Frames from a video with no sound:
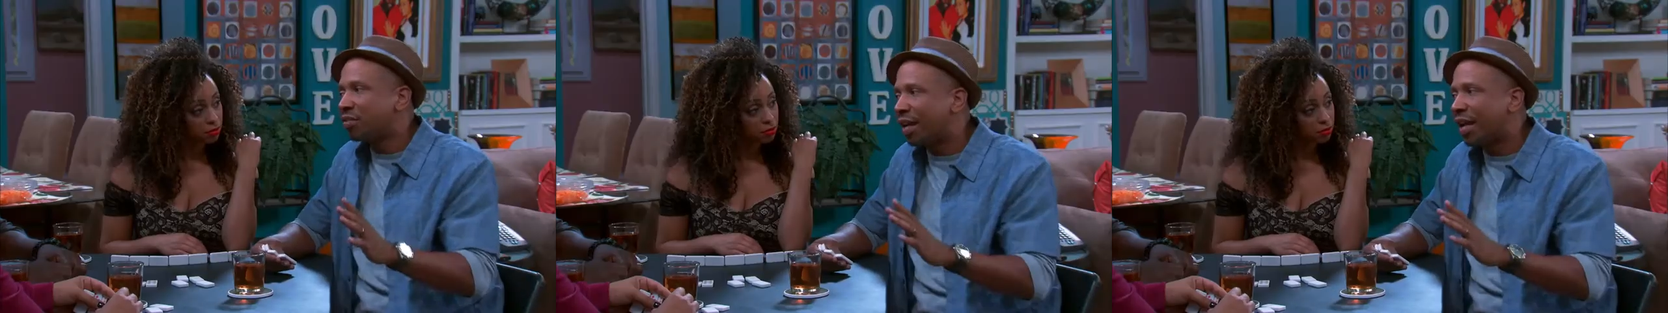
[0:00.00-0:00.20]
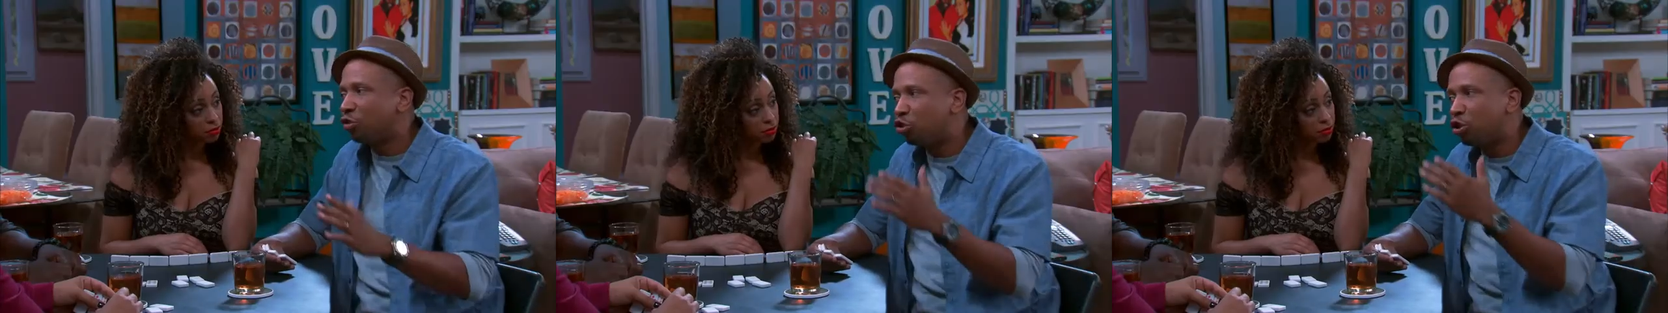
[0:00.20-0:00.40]

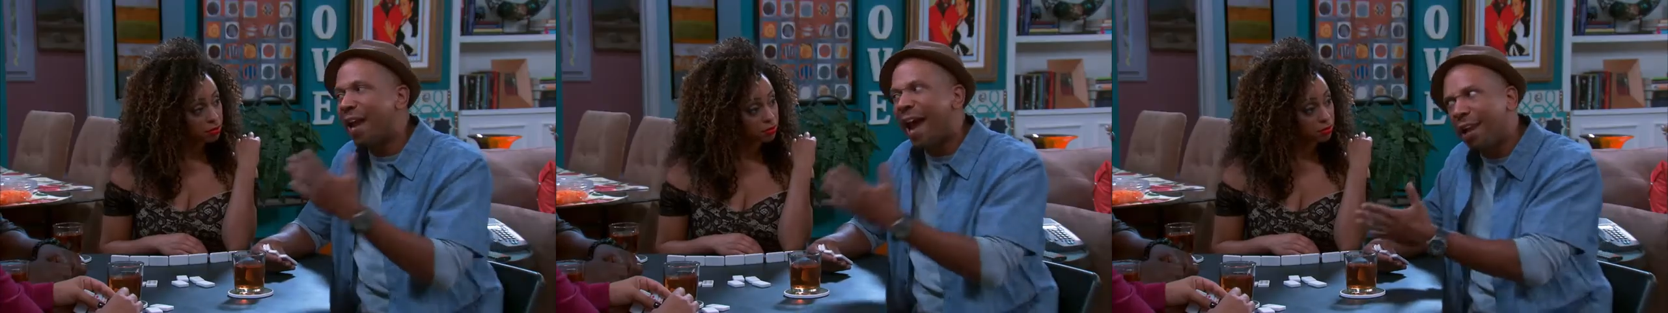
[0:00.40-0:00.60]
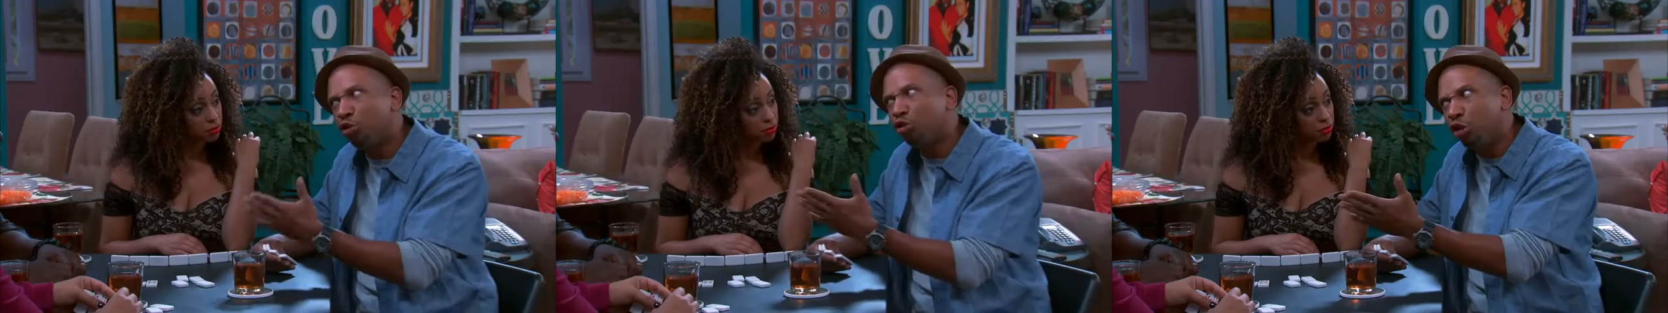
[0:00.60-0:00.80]
Speaker 1: to say is
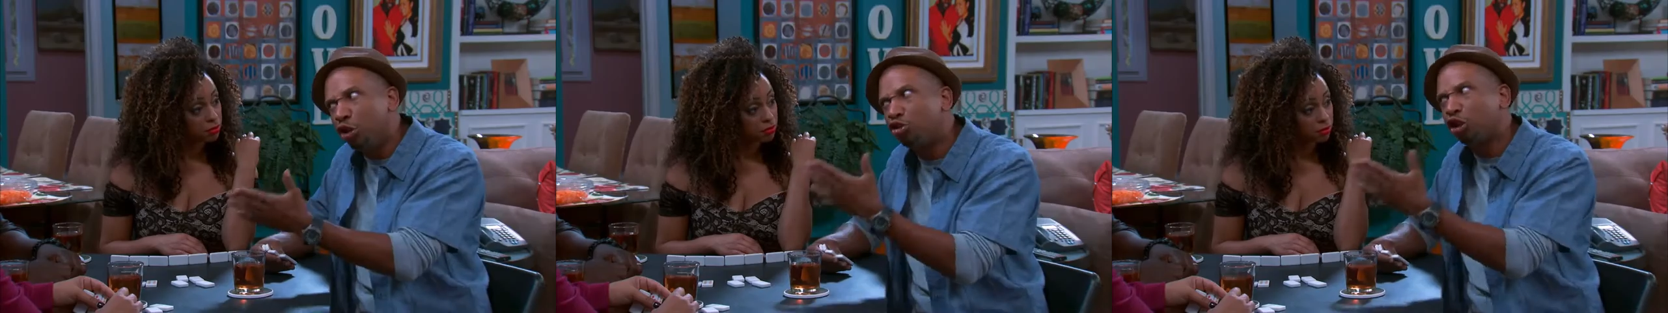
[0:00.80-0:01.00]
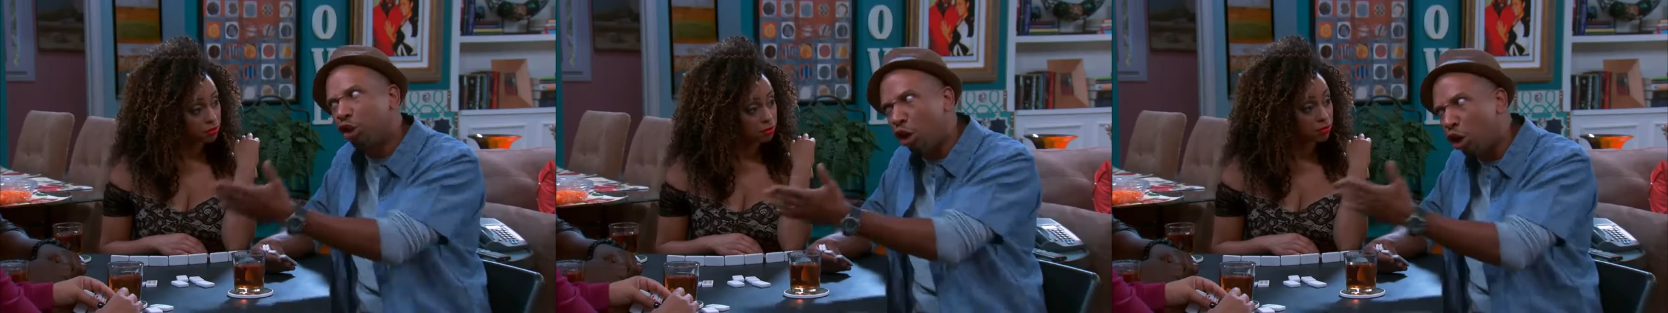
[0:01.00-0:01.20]
you gotta
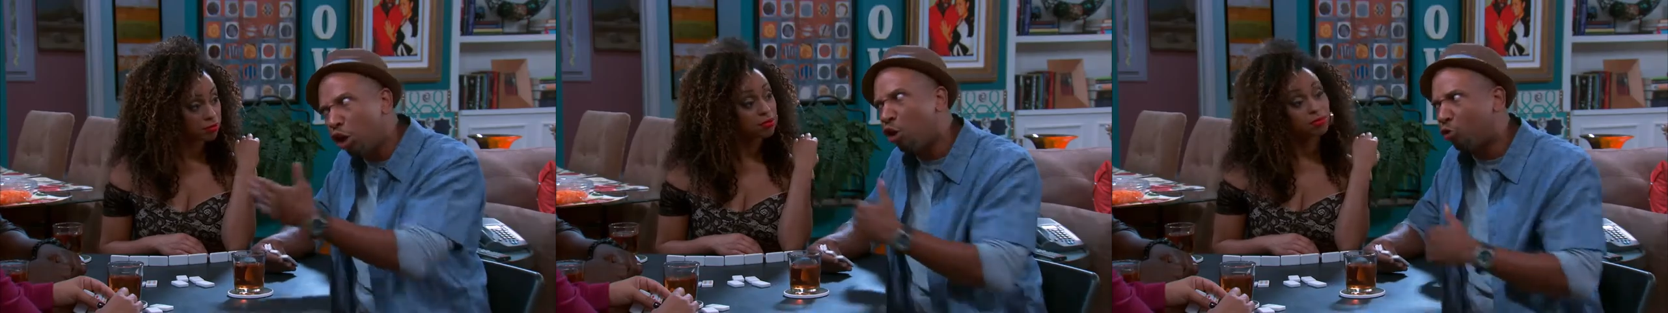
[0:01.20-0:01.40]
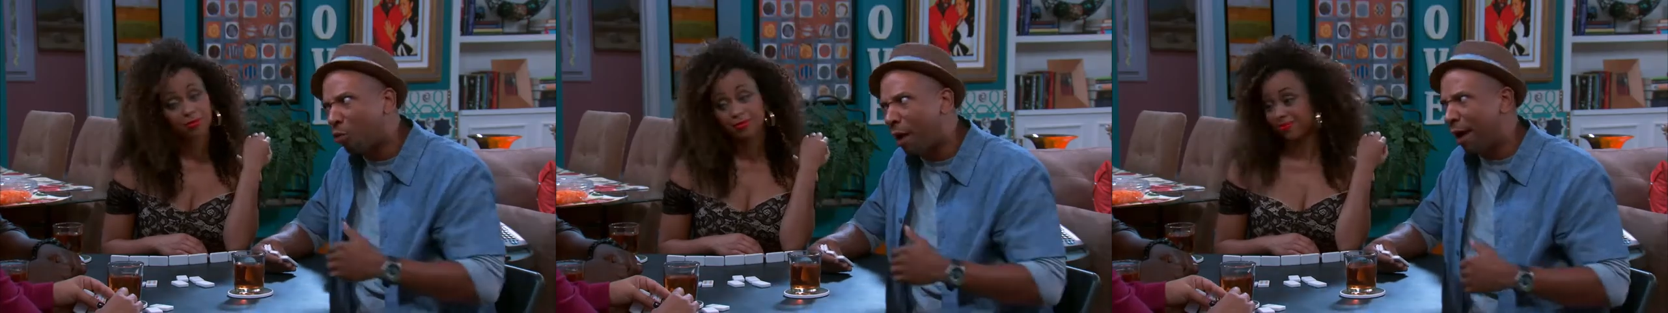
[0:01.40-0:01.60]
treat your
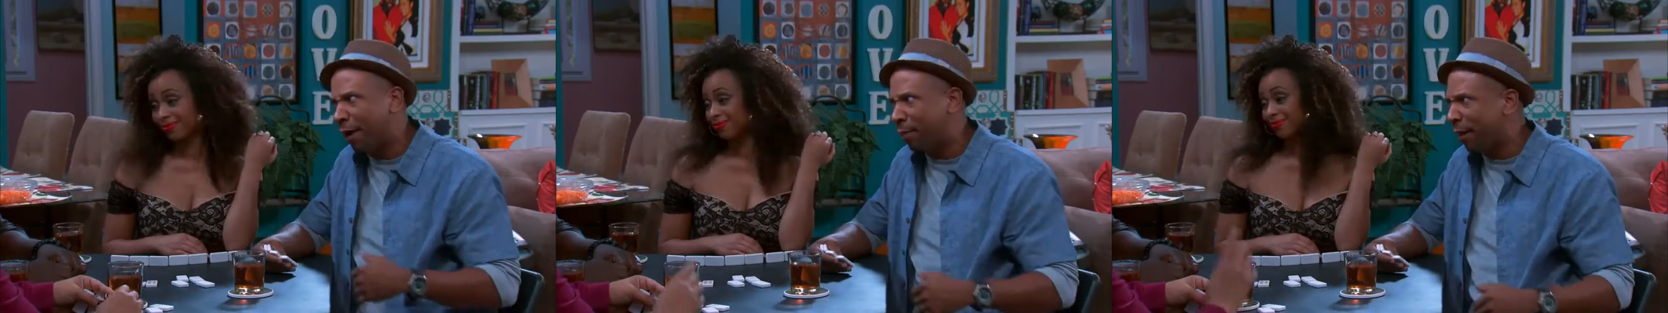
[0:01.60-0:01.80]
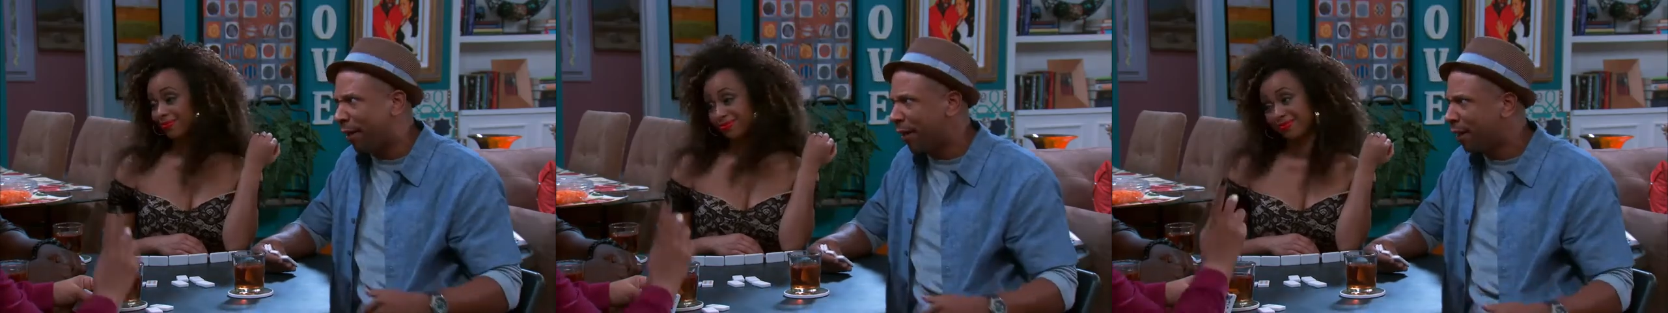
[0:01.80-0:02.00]
girl
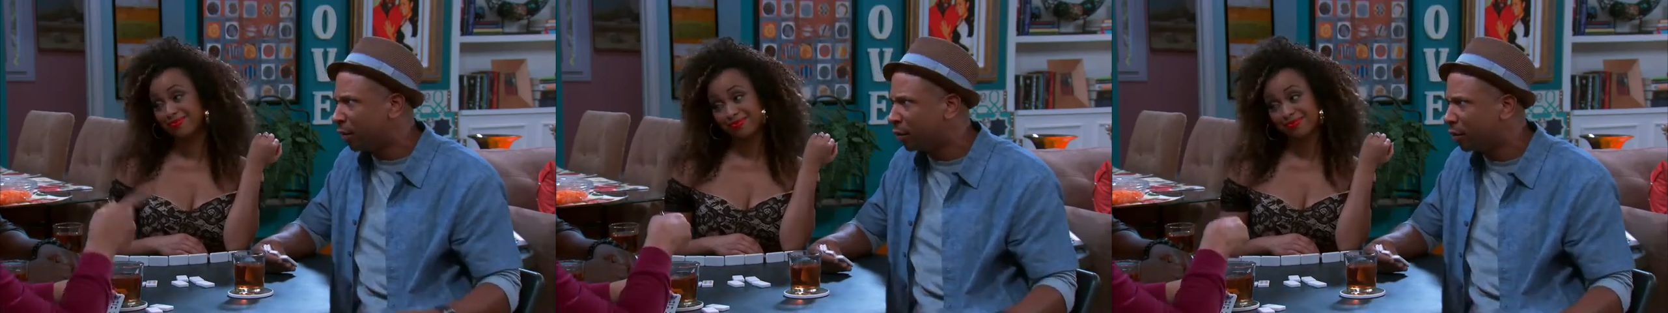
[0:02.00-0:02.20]
right, man.